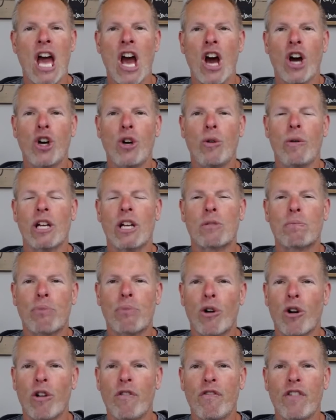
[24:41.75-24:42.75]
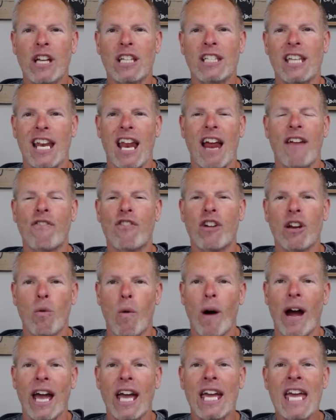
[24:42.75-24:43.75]
who is perfect in every
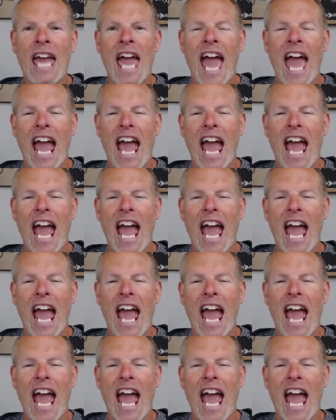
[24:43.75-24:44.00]
way